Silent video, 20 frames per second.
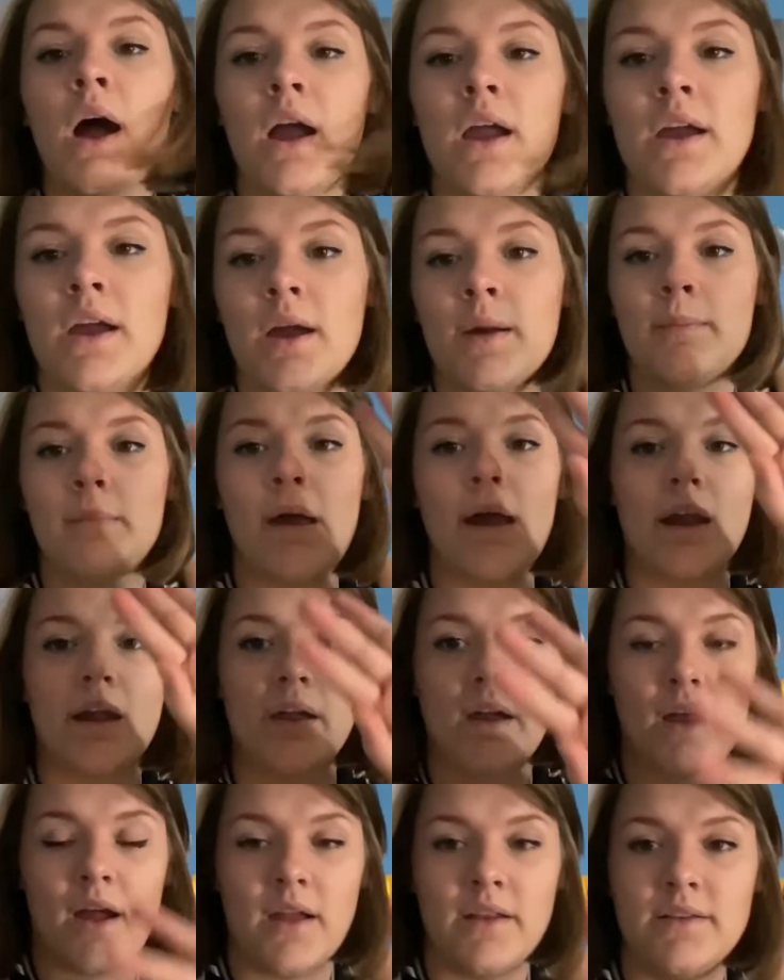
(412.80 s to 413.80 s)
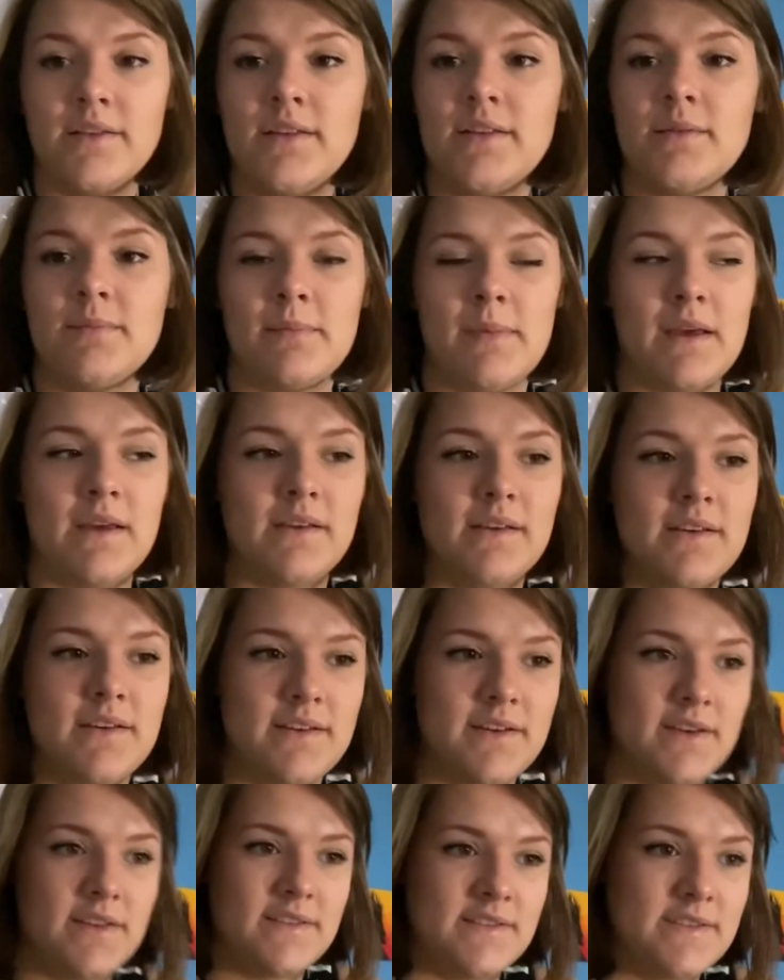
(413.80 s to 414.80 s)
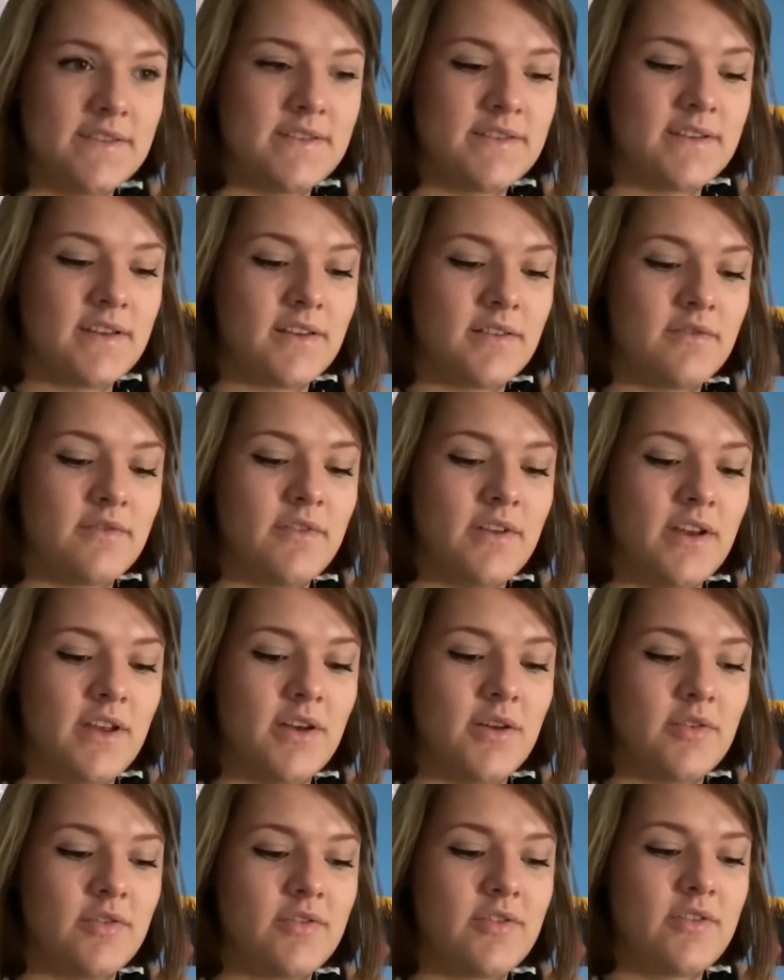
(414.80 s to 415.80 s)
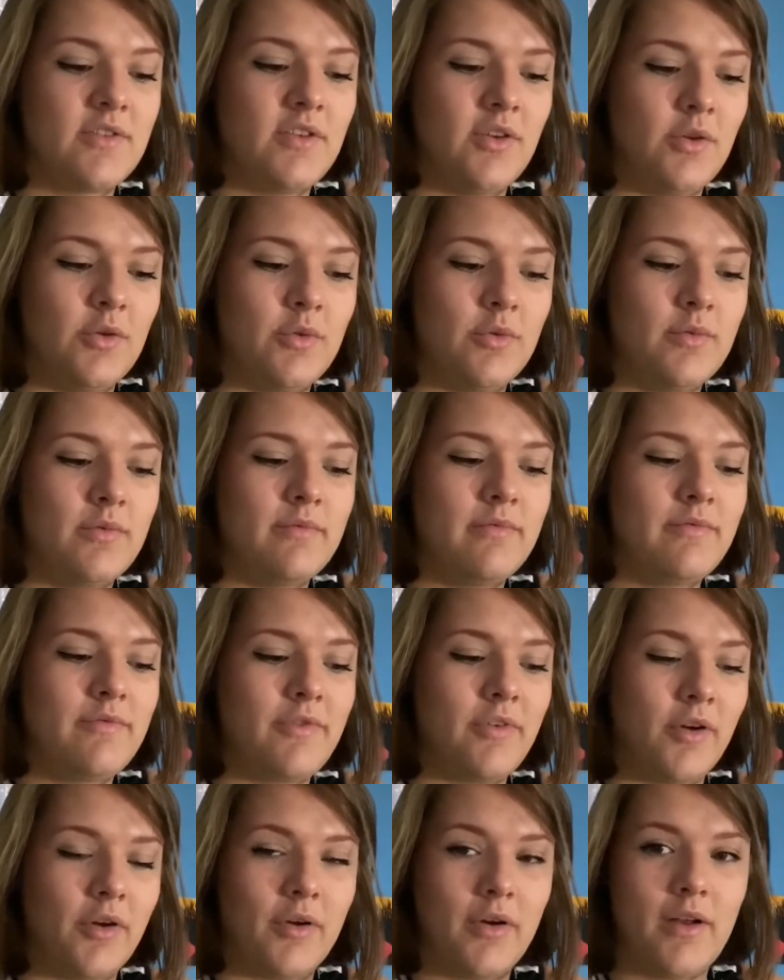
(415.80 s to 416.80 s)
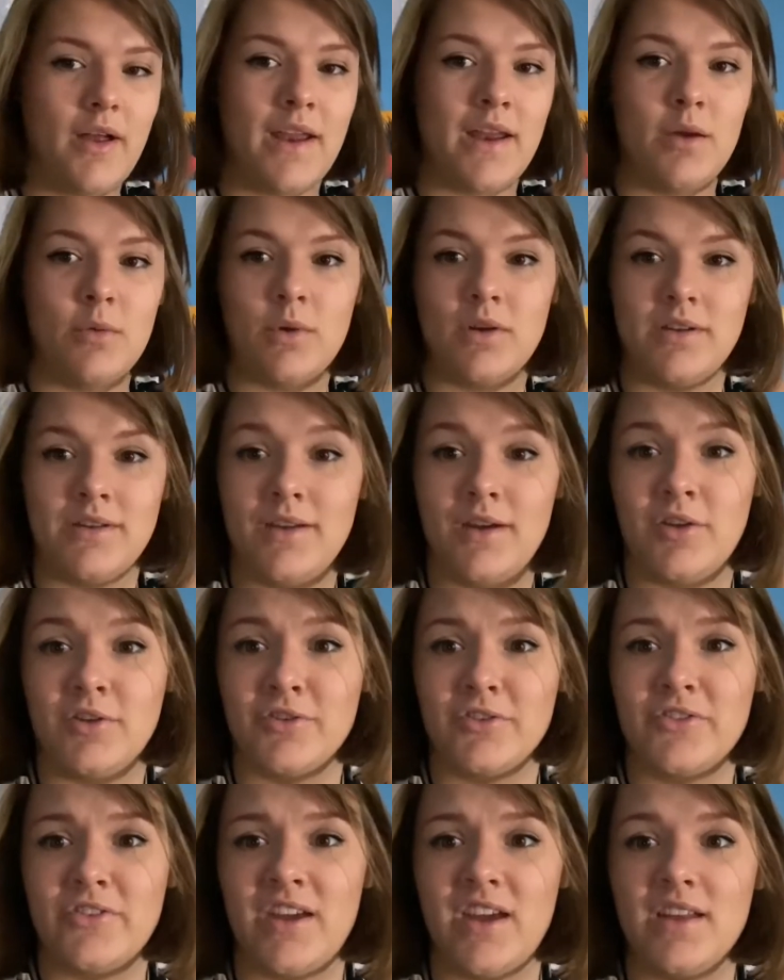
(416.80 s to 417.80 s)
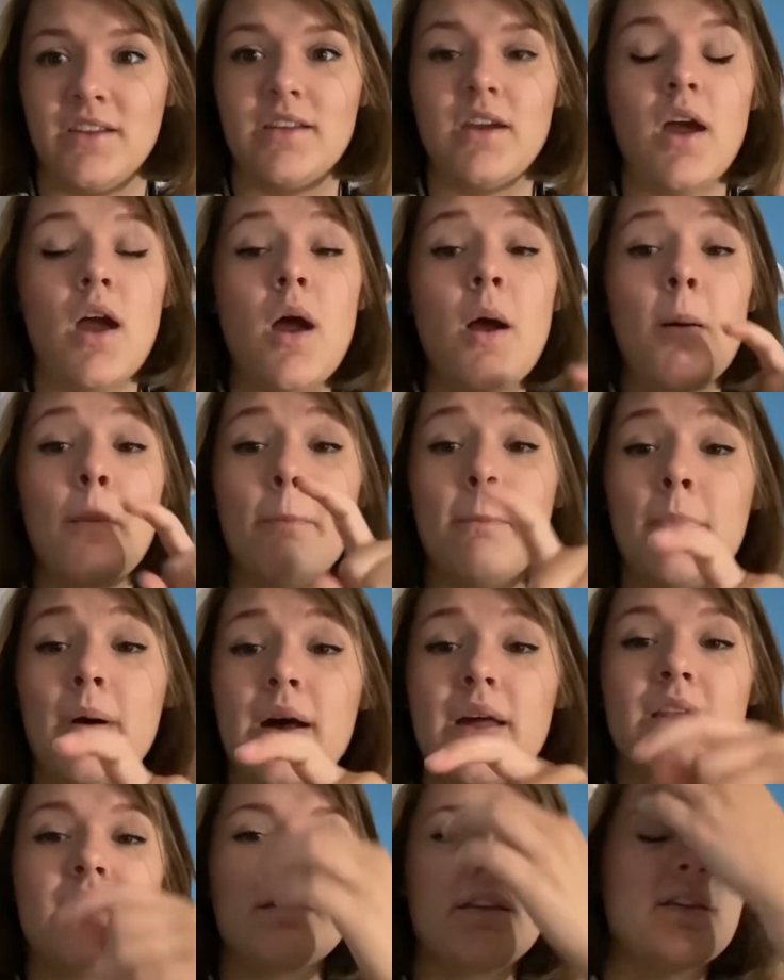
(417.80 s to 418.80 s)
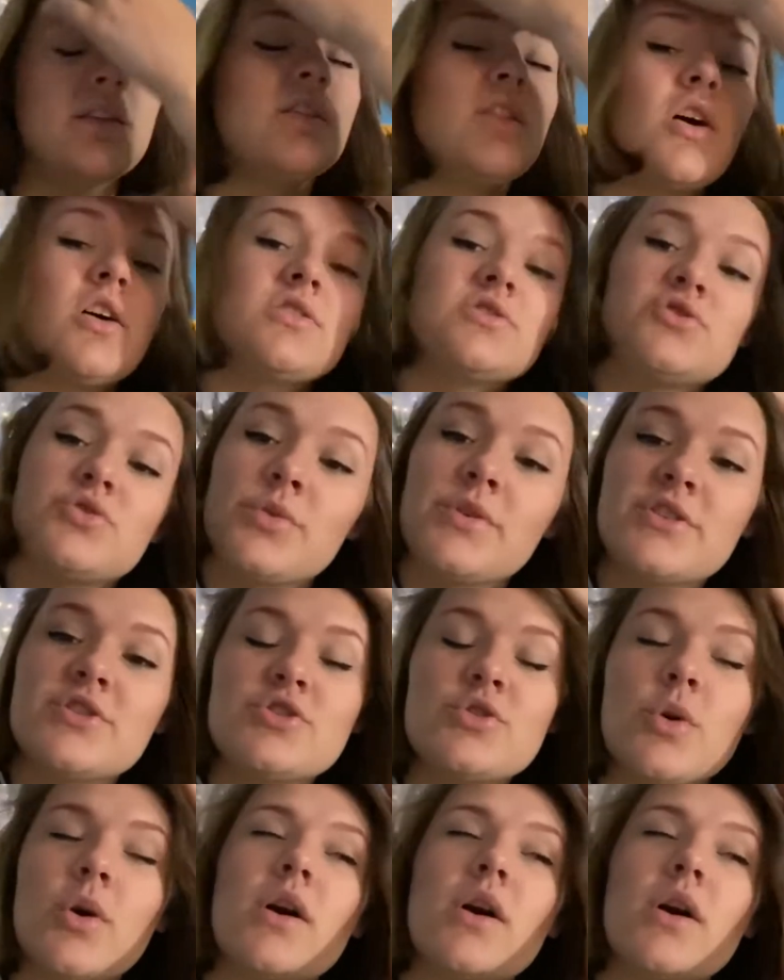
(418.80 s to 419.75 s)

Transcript: I'm back. I didn't make consistent videos for anyone to understand. But long story short,